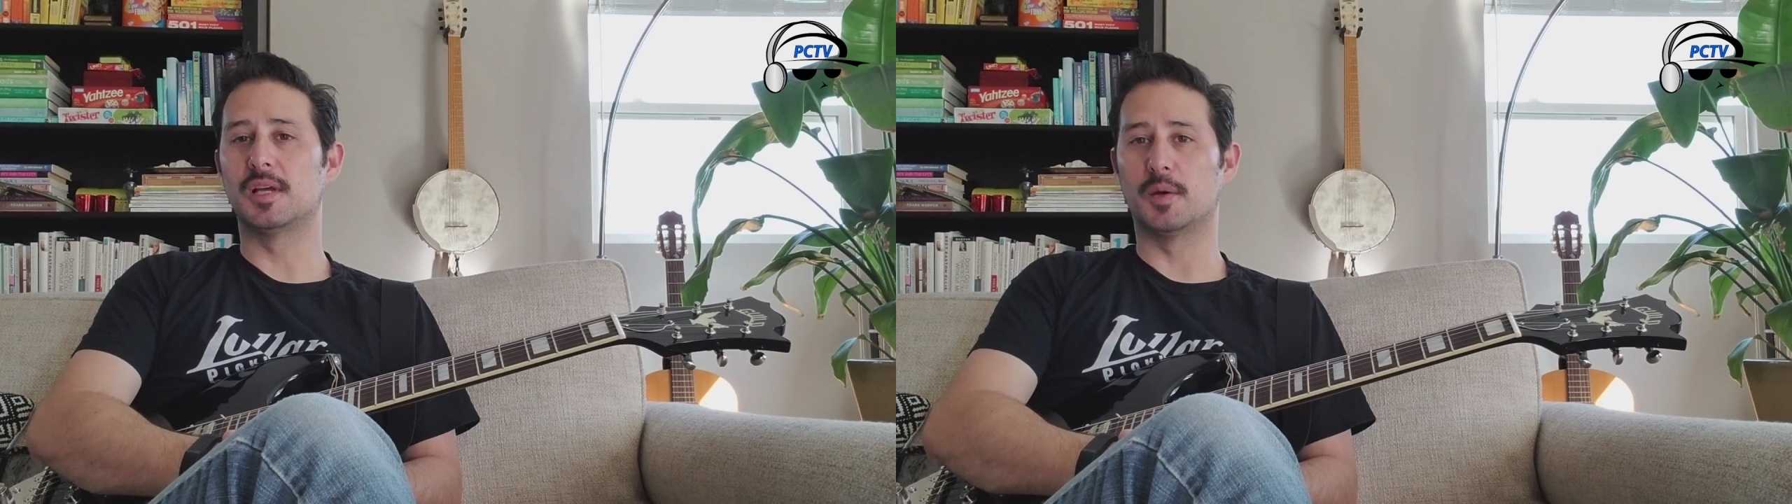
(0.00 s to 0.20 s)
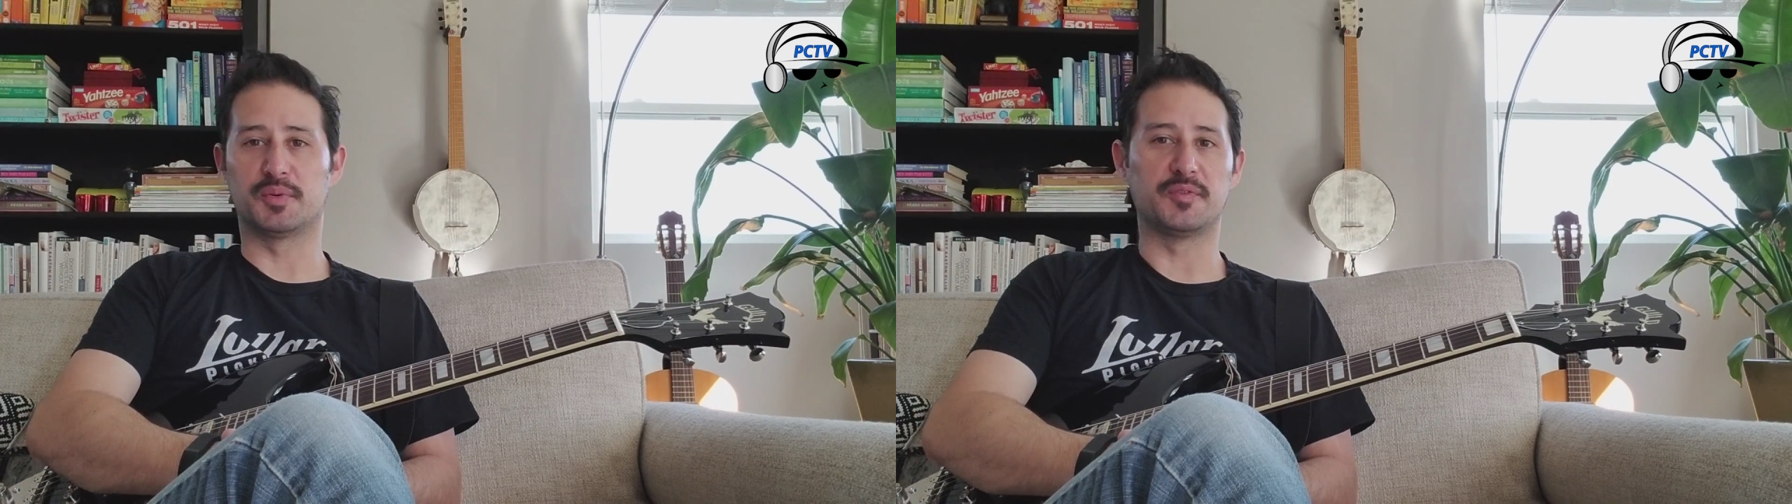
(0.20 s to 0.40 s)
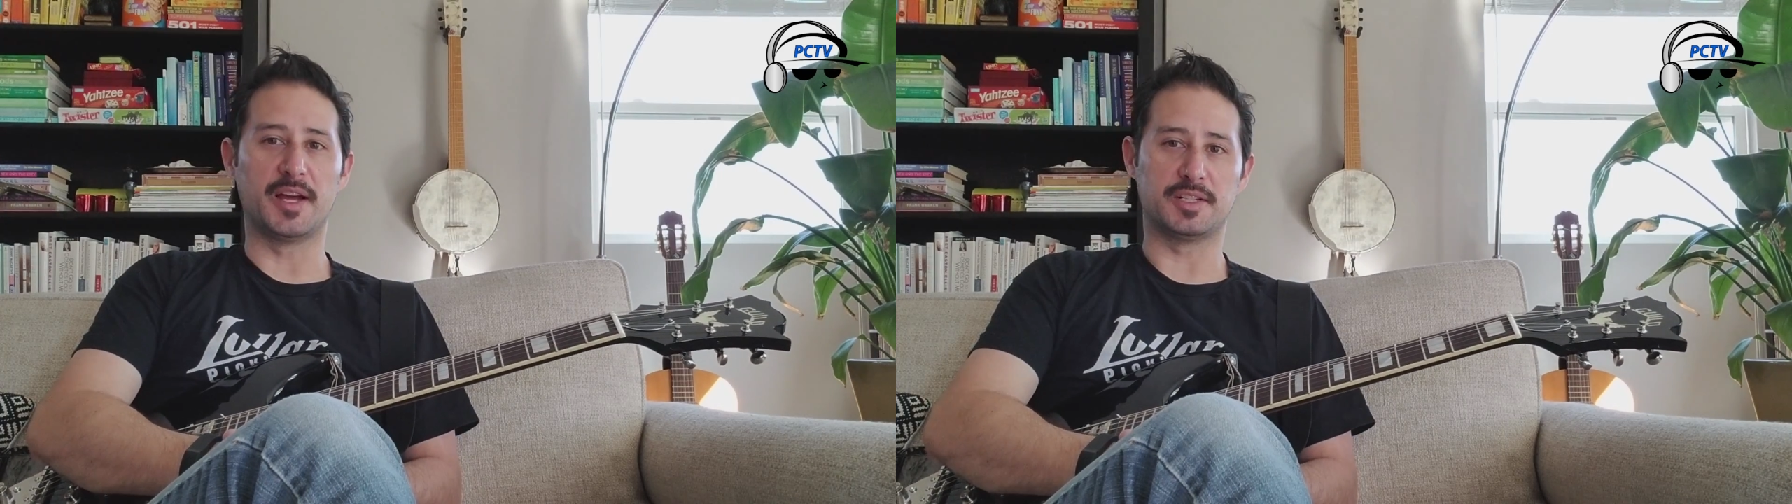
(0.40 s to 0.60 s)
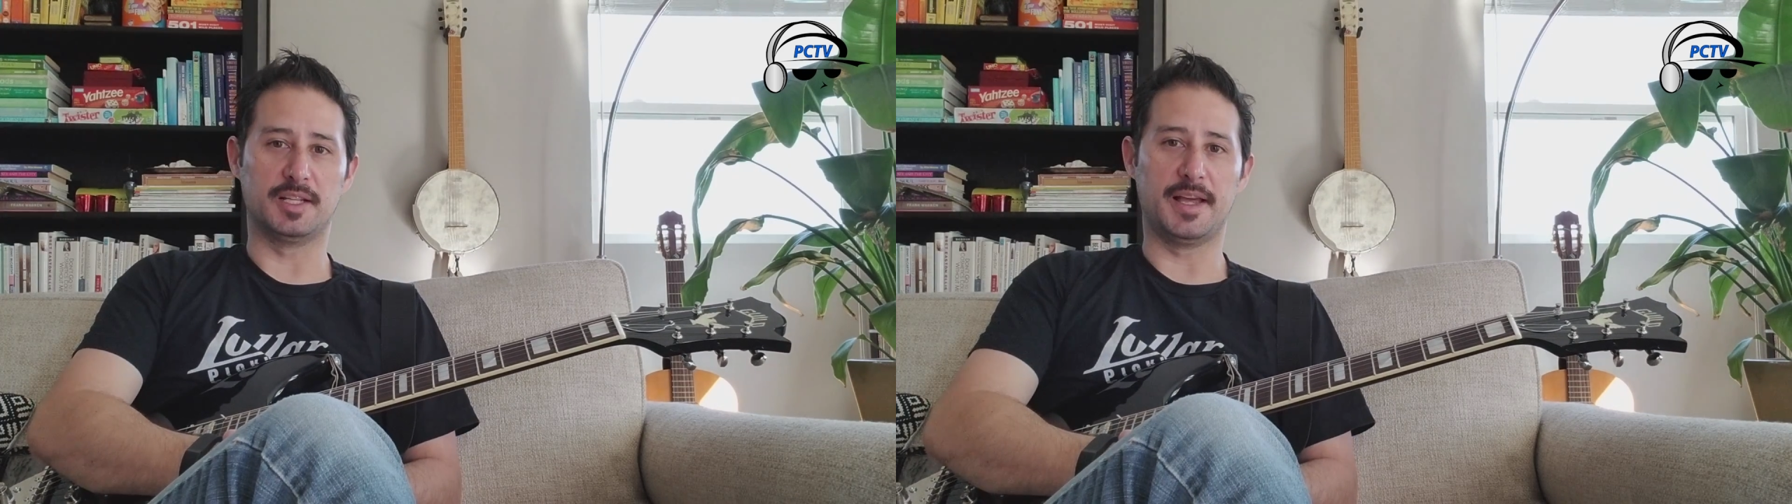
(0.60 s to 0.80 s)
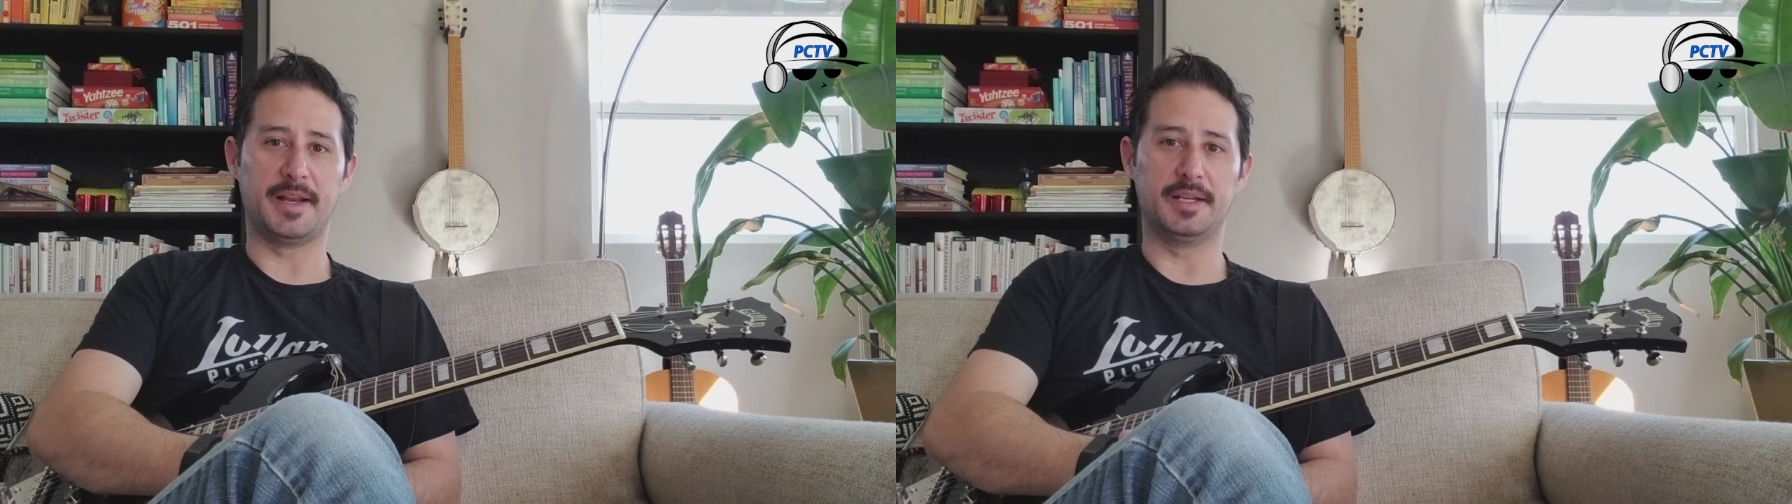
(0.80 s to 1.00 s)
a
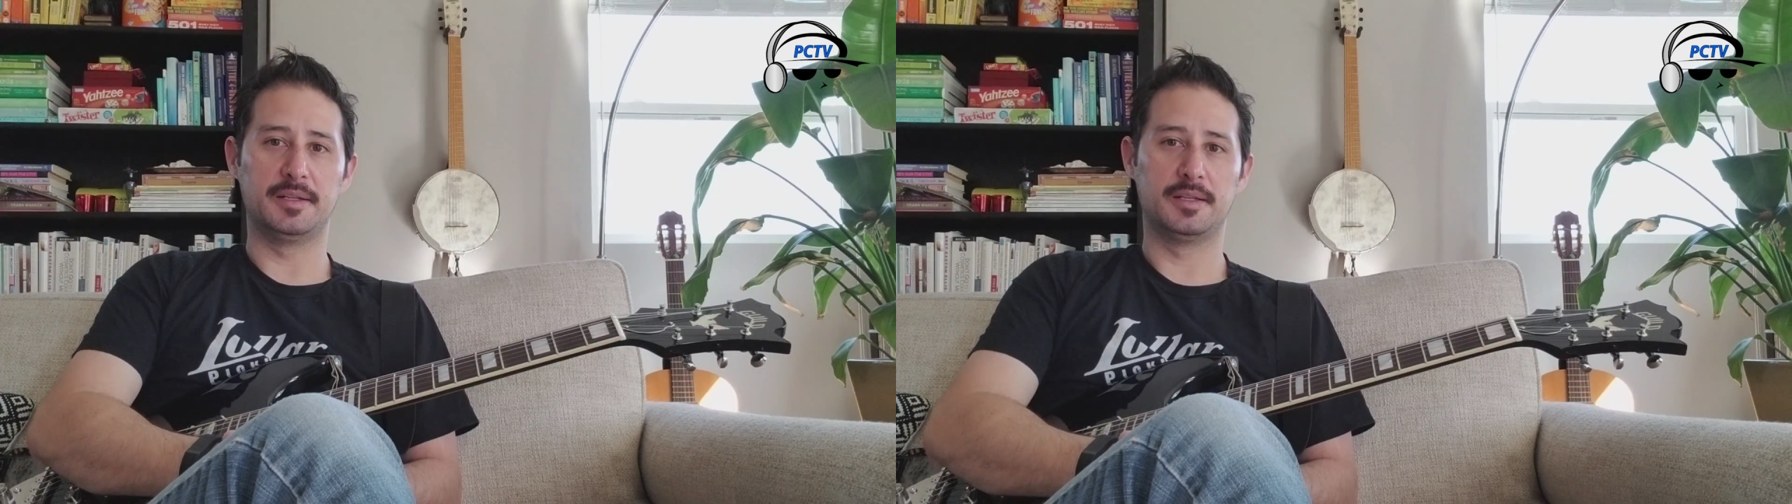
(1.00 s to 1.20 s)
professional at it.